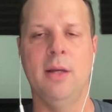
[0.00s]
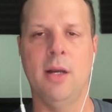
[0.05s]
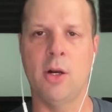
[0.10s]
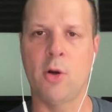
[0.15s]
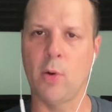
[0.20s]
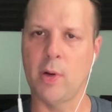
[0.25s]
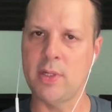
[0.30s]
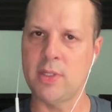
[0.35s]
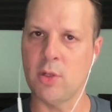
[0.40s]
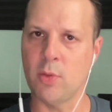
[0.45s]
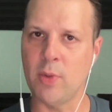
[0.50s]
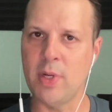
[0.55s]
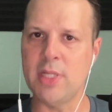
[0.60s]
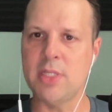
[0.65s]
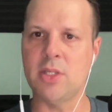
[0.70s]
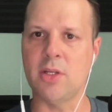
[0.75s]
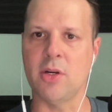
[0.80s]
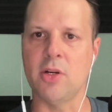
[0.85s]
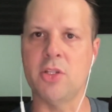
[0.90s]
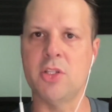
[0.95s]
According to
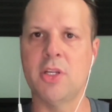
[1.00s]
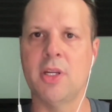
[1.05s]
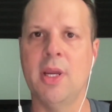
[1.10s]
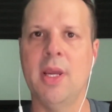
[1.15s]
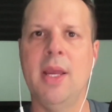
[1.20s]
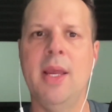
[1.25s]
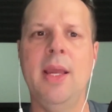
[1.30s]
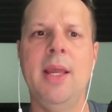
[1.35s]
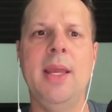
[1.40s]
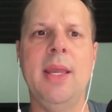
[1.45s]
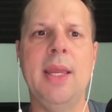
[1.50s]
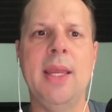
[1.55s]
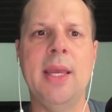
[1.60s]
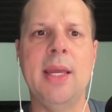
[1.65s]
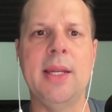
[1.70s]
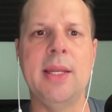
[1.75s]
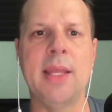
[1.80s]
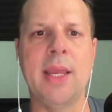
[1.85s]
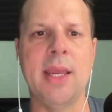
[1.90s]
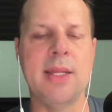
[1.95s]
research,
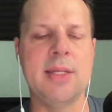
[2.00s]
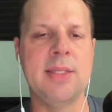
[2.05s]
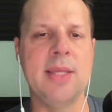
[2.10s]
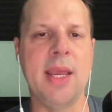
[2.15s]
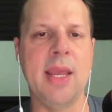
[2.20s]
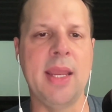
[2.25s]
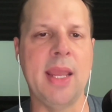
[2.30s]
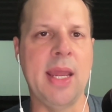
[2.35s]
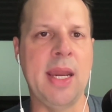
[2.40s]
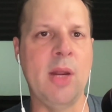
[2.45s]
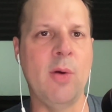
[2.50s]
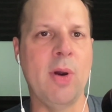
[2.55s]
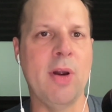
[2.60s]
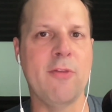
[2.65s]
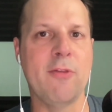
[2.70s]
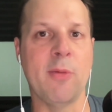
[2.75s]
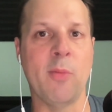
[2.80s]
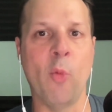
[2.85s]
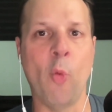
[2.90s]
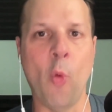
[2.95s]
it can take anywhere
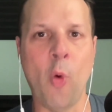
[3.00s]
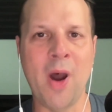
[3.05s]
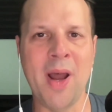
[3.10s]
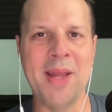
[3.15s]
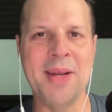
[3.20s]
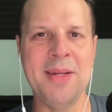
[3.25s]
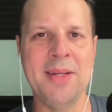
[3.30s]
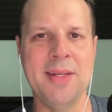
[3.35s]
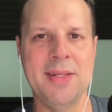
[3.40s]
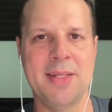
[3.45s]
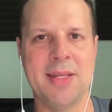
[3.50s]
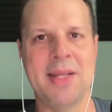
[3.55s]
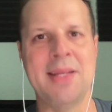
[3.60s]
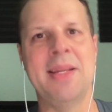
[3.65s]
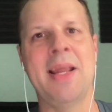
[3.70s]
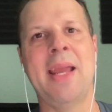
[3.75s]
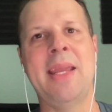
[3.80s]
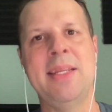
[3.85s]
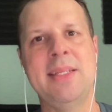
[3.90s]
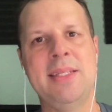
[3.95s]
from 1 to
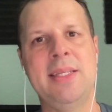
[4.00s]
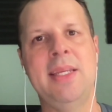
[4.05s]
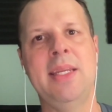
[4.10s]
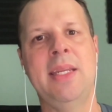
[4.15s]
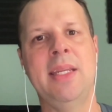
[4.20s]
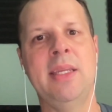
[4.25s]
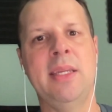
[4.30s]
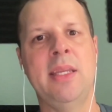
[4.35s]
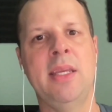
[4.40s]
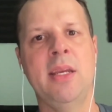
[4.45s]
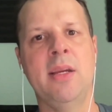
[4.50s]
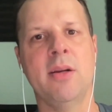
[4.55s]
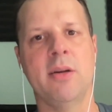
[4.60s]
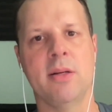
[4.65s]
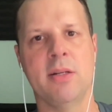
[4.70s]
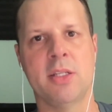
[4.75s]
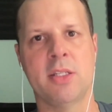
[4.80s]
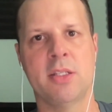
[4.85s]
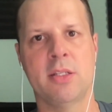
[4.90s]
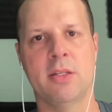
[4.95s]
19
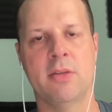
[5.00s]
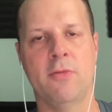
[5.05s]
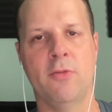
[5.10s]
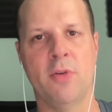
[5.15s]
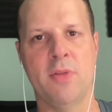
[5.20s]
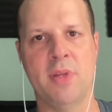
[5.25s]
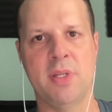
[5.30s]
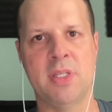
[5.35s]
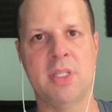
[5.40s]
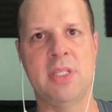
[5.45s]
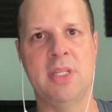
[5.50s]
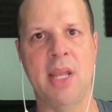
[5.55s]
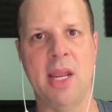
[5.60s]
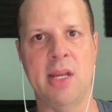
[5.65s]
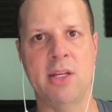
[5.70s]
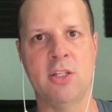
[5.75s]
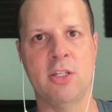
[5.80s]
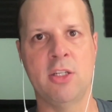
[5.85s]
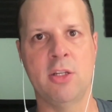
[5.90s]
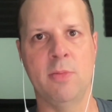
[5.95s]
years for this
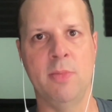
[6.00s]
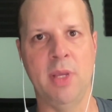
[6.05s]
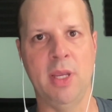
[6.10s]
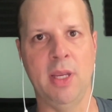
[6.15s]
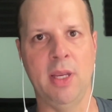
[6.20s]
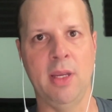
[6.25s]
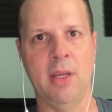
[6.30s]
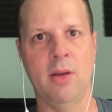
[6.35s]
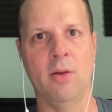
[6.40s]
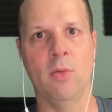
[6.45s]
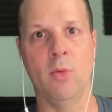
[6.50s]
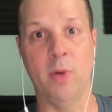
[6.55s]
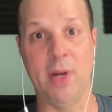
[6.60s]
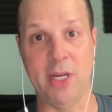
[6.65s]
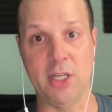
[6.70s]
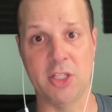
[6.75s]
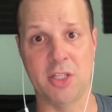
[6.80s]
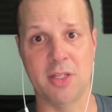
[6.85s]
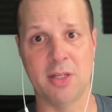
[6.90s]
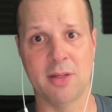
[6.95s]
stage to be
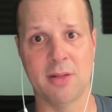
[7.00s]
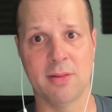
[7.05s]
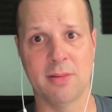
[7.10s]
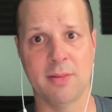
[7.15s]
reached.